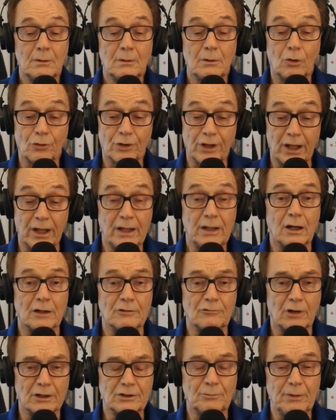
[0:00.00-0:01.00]
Okay,
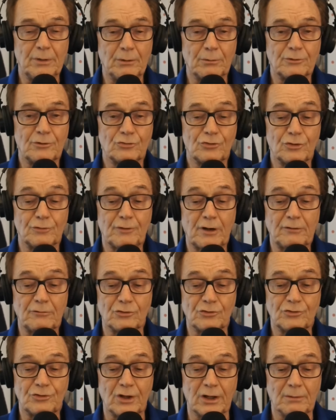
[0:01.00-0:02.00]
I'd like to be with the
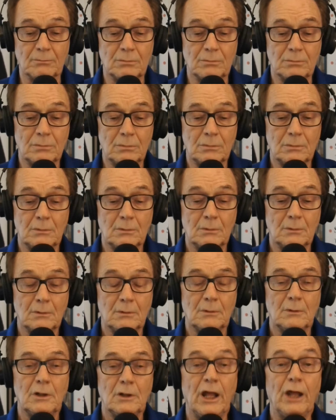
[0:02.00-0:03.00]
surveillance team.
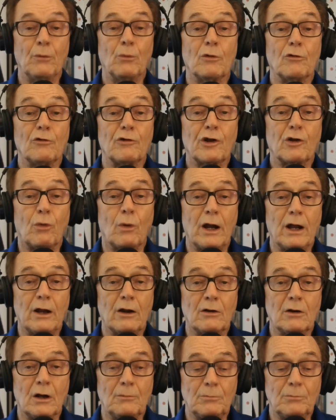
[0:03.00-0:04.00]
It will
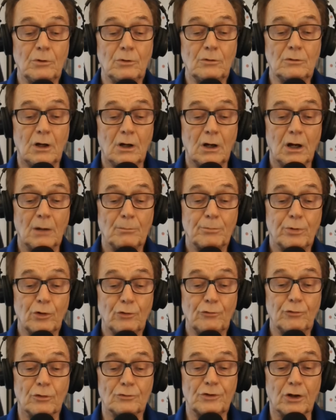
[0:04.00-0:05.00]
require
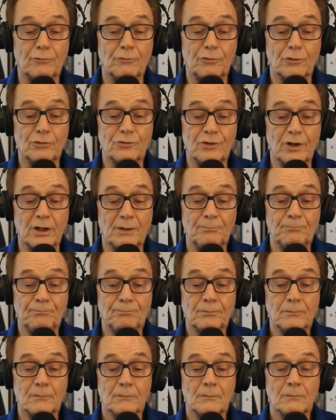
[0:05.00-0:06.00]
approval, Delphic said.
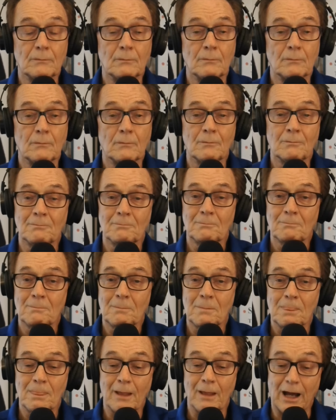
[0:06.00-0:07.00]

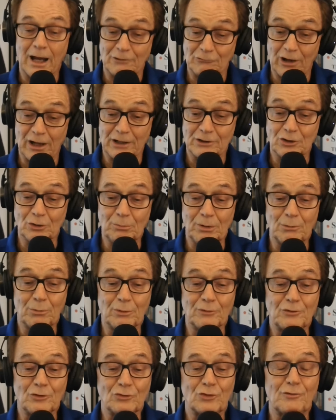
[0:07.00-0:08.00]
I'd like to be
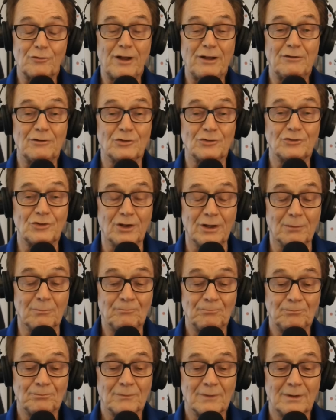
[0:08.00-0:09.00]
with the surveillance team.
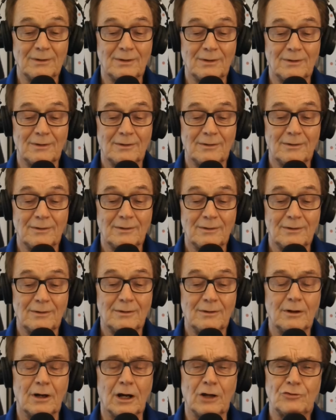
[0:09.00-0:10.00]

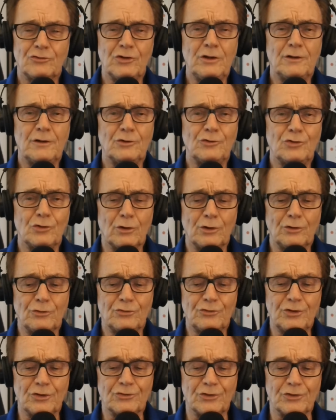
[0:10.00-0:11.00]
I see that you're
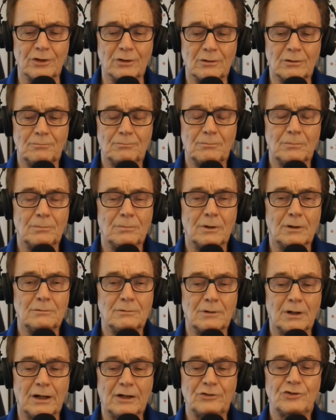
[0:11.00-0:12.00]
insistent.
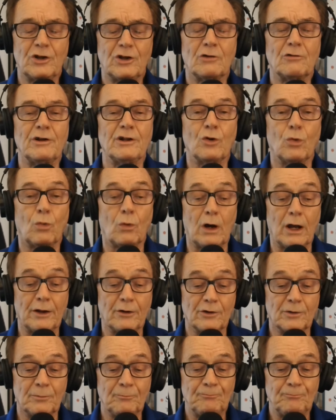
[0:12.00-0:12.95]
I shall inquire.